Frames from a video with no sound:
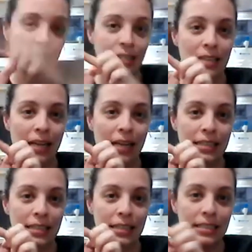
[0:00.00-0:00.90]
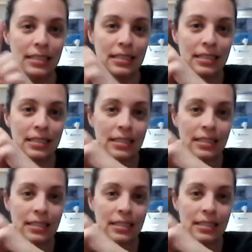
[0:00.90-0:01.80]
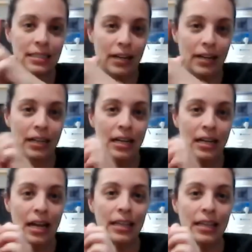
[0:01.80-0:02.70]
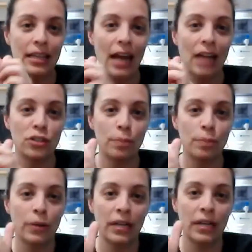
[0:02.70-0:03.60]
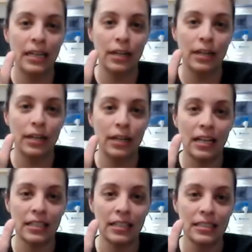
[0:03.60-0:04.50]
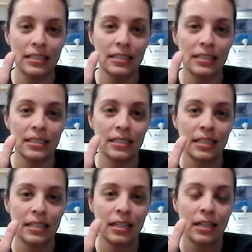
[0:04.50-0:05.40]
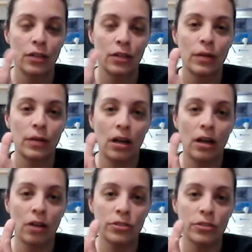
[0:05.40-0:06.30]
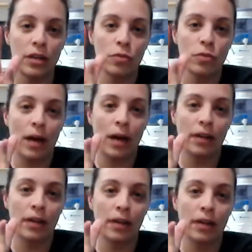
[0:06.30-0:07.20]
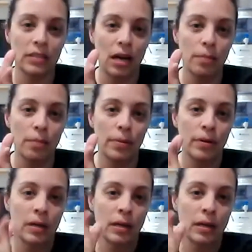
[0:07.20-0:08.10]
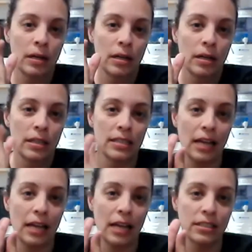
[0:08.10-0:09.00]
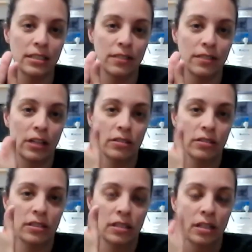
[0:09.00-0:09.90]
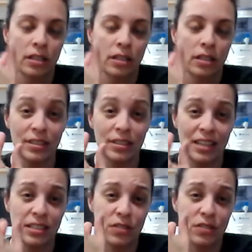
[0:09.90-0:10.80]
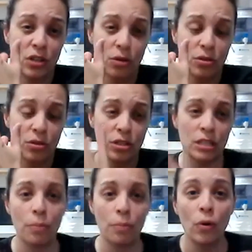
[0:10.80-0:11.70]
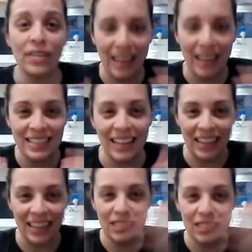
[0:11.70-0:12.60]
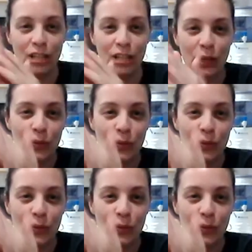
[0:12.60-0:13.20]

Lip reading: Sinuses, right? And then as you put it here for sinuses, you can also then drag the oils up the sides of the fingers or the sides of the toes to support that sinus flow